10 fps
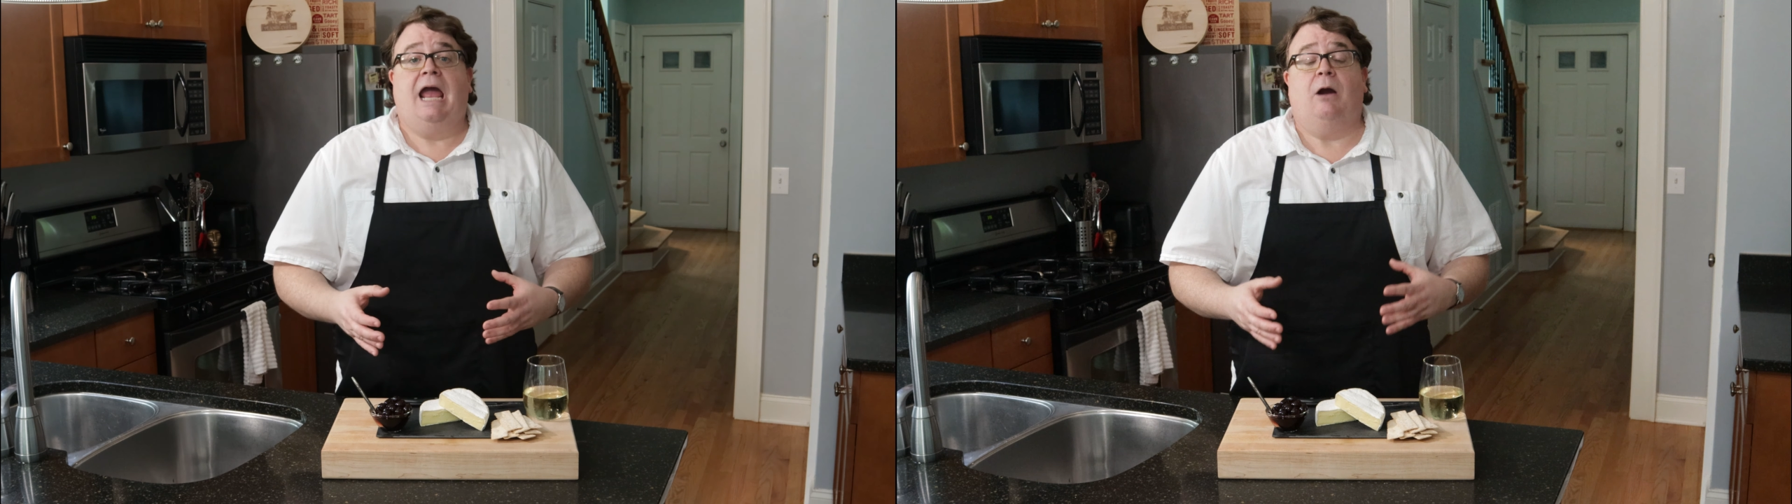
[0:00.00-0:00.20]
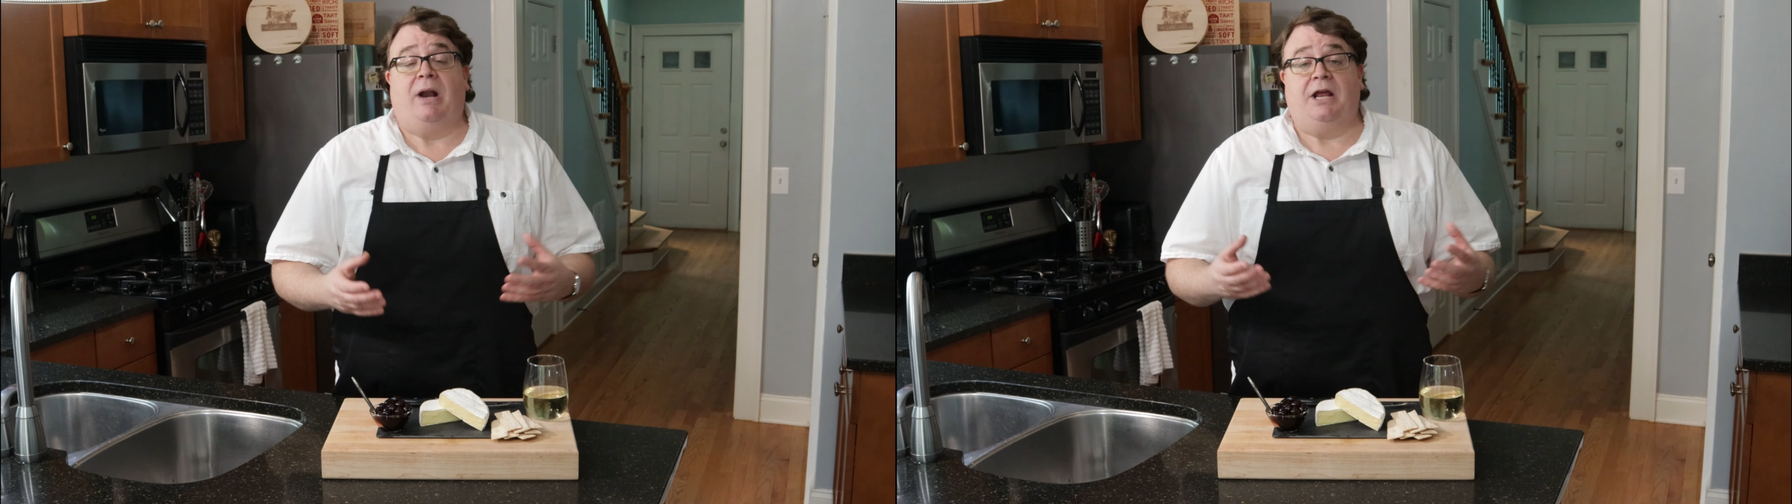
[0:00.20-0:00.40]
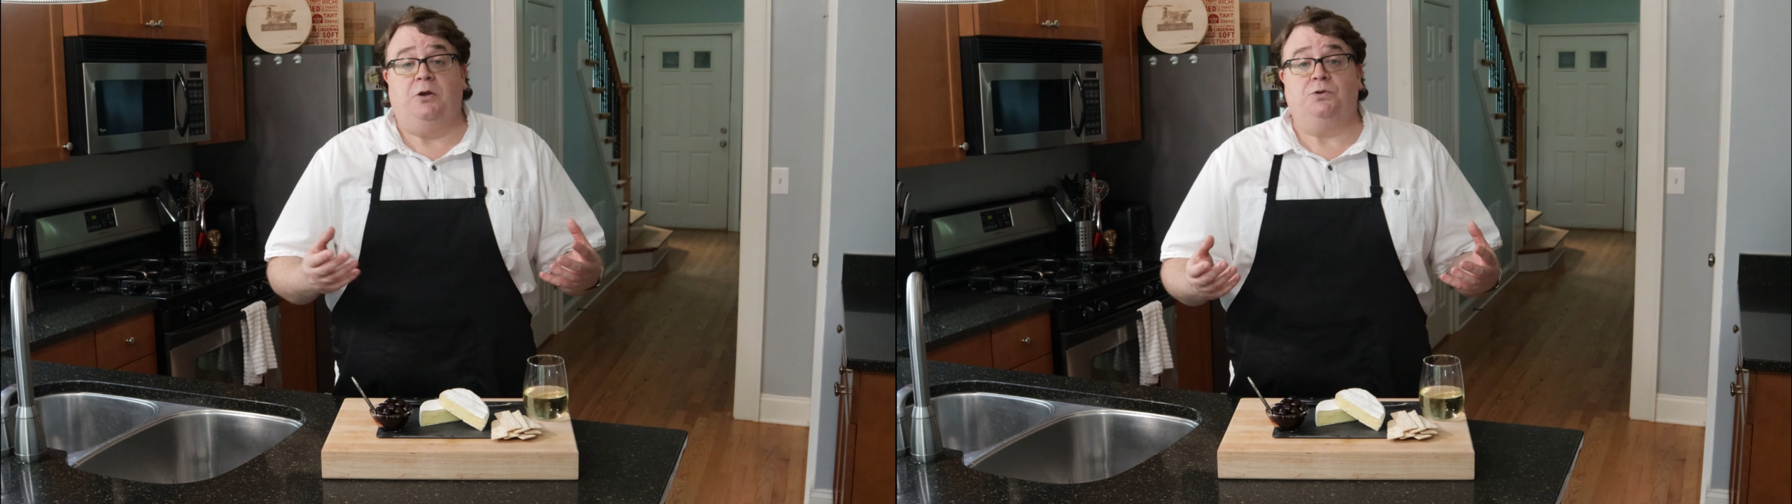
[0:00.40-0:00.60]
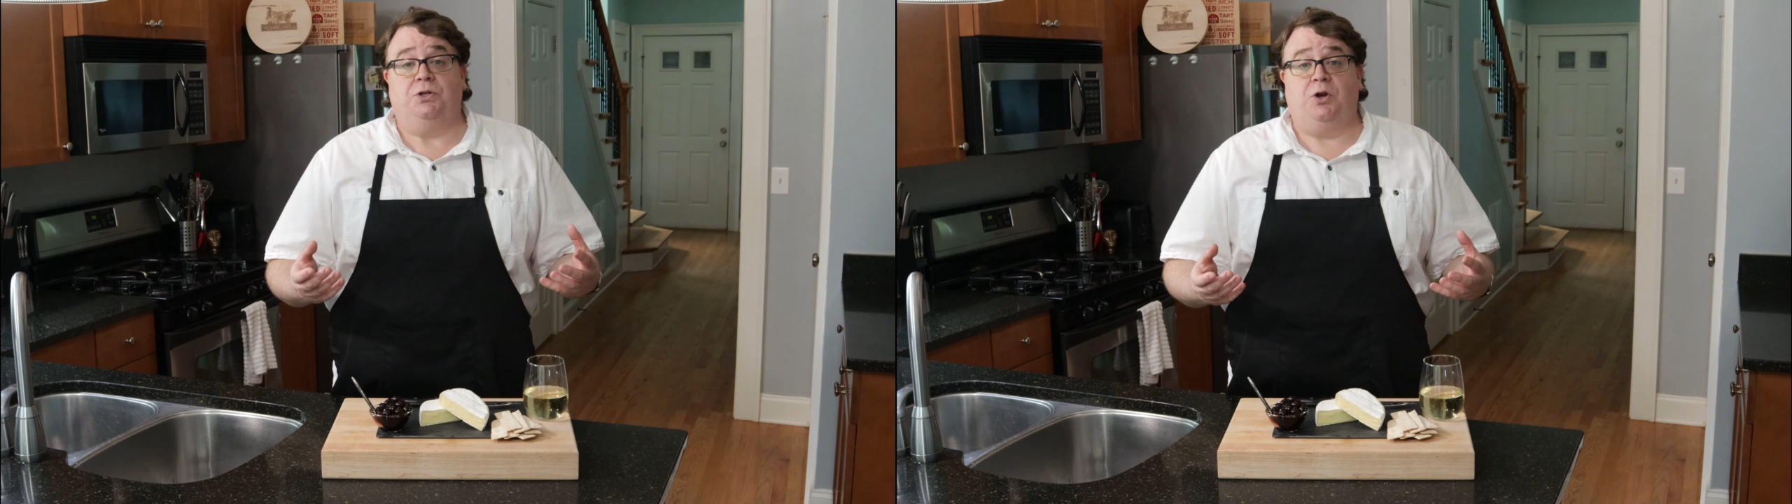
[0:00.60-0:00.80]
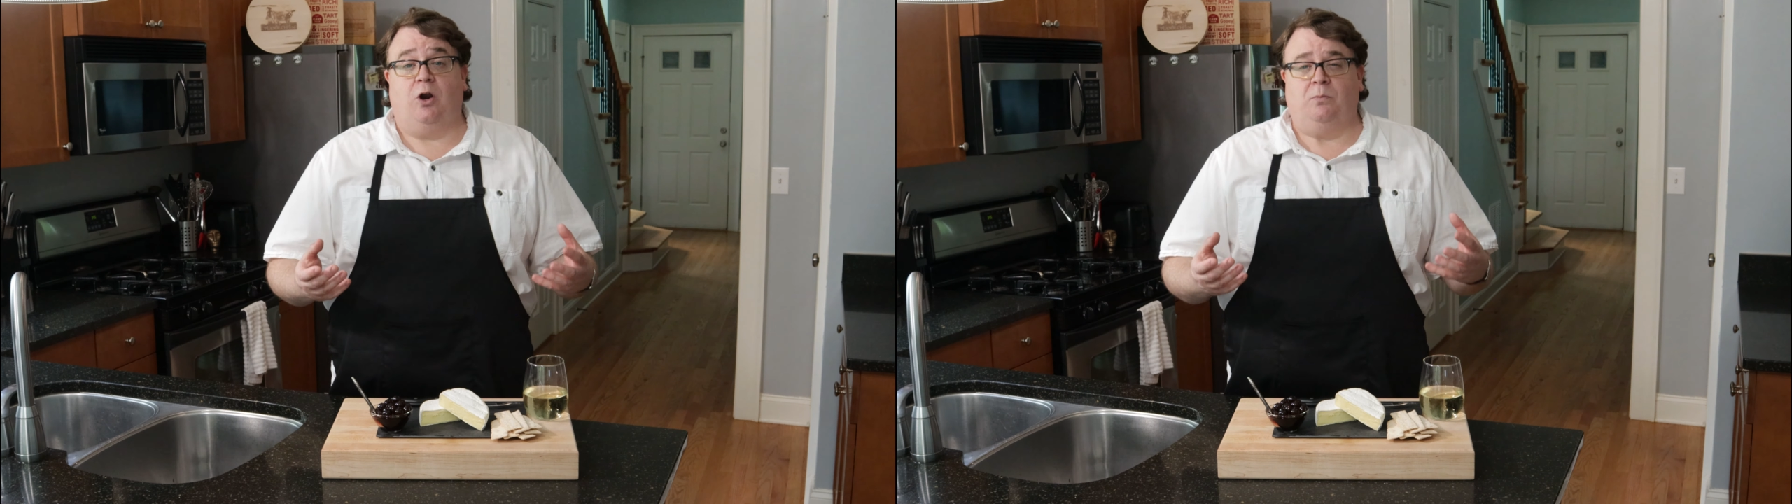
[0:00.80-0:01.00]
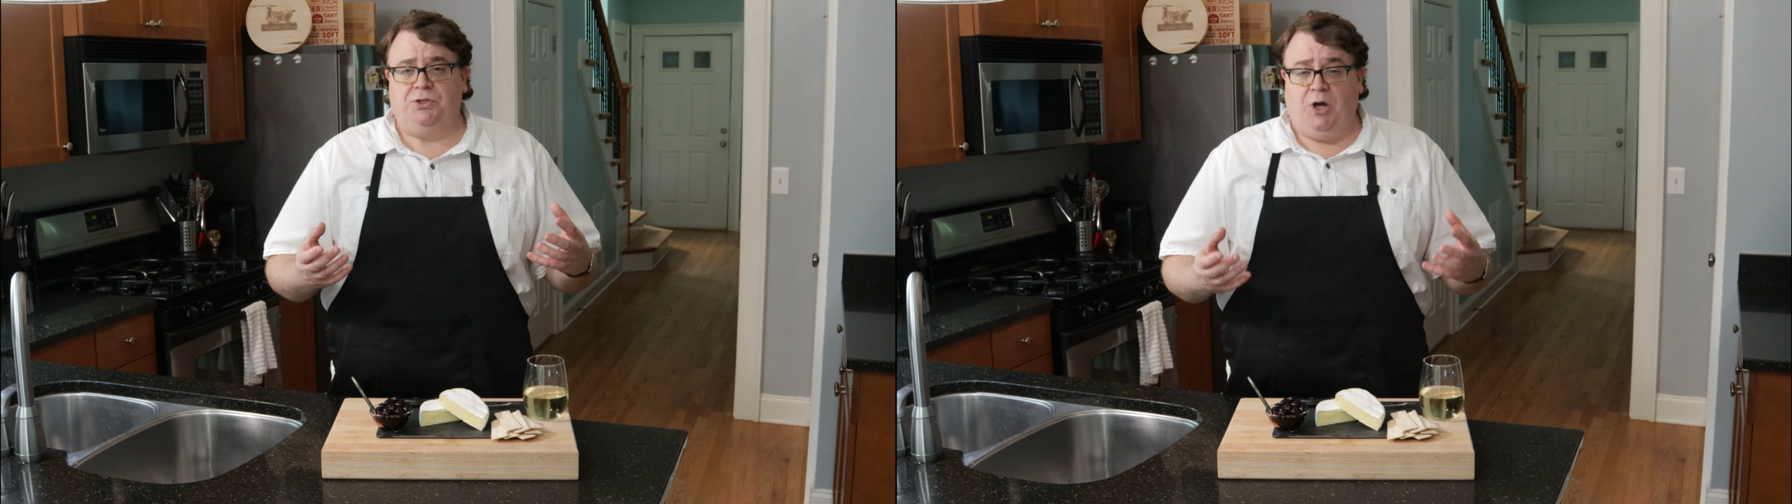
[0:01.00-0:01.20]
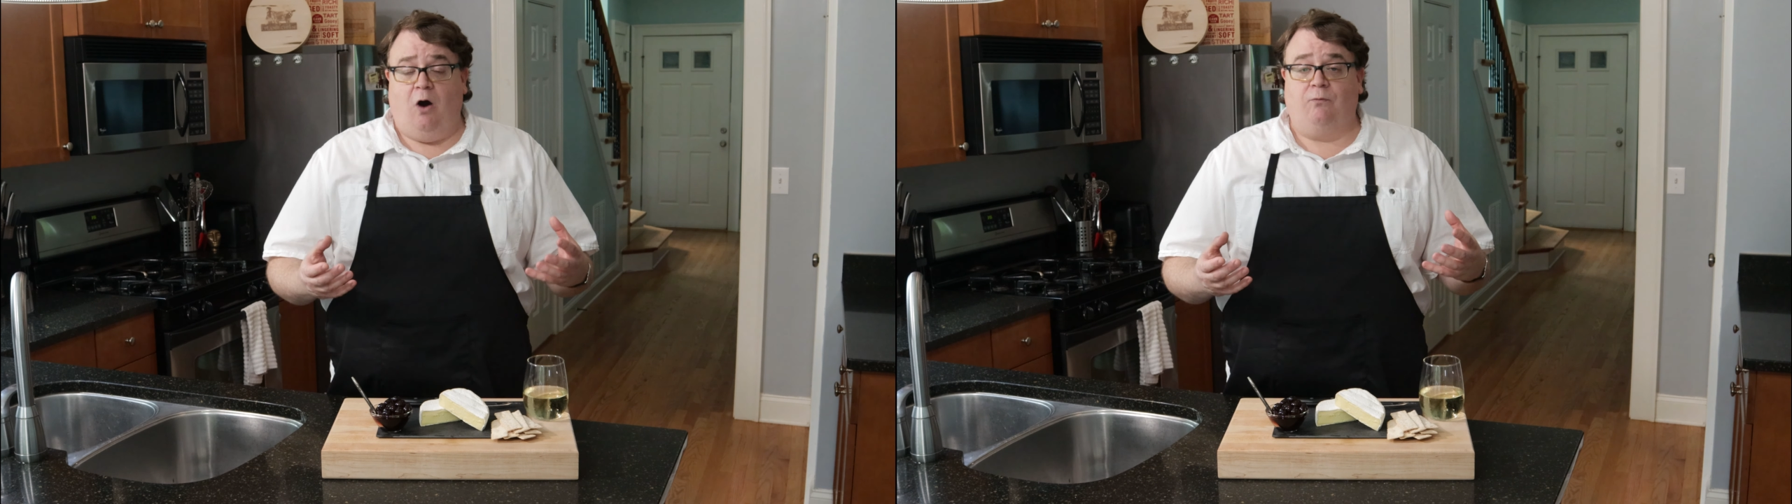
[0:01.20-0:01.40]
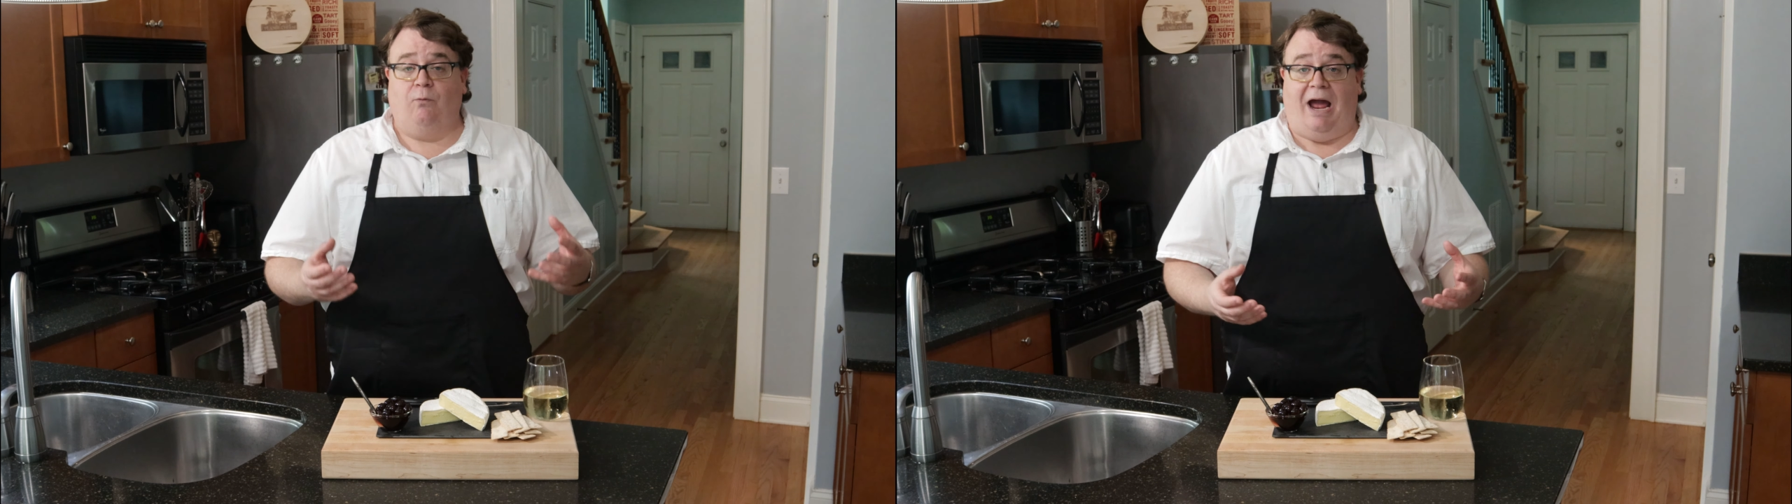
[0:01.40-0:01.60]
And when I use the term soft